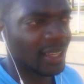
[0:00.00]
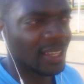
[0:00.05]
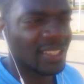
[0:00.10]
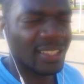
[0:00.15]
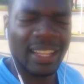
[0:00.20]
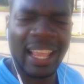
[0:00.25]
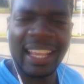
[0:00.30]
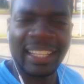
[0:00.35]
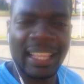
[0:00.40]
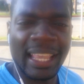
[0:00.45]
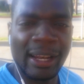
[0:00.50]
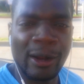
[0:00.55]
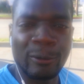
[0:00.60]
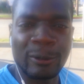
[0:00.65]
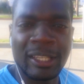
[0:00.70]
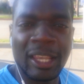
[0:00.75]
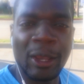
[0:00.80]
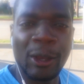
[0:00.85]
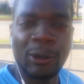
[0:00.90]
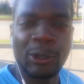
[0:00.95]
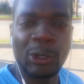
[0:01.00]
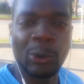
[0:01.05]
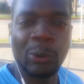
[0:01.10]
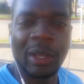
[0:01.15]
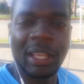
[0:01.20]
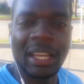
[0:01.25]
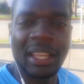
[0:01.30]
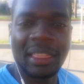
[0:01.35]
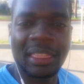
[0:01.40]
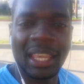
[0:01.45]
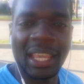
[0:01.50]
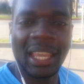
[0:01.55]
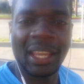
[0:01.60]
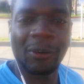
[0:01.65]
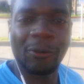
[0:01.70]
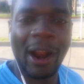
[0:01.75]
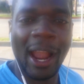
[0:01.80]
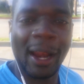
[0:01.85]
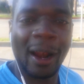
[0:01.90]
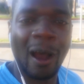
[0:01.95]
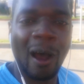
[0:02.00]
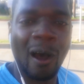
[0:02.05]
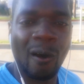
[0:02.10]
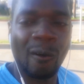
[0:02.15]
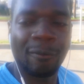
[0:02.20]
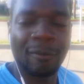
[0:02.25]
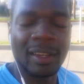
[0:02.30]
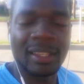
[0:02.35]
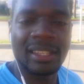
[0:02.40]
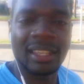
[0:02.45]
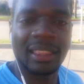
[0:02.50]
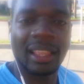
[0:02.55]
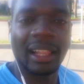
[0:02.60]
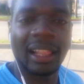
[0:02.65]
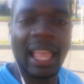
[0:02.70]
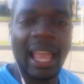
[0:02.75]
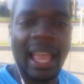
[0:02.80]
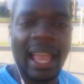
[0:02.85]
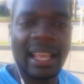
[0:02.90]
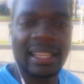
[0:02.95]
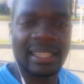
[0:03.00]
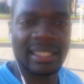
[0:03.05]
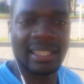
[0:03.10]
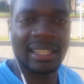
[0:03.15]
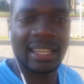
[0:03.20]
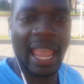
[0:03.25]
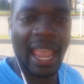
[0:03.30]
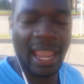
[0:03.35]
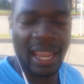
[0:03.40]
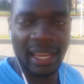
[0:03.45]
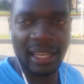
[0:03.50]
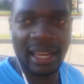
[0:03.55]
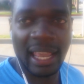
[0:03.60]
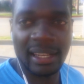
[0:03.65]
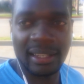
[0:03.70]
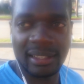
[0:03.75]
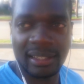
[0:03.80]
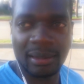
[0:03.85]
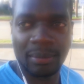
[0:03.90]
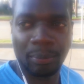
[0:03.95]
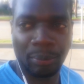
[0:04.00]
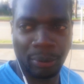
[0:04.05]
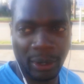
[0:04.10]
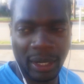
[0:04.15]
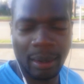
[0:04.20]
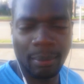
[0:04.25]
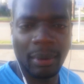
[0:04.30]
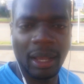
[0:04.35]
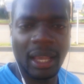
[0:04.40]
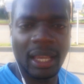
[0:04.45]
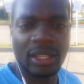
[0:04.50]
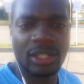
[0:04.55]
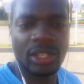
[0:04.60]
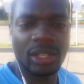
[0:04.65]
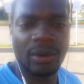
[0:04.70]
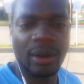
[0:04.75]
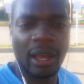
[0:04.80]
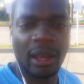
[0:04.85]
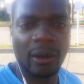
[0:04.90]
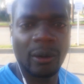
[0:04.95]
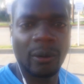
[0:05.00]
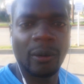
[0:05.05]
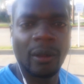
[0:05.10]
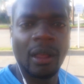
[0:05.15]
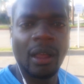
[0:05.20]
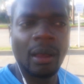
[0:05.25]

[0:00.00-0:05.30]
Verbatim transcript: it's like they don't tell you anything right off until the last day. They pretty much, you know.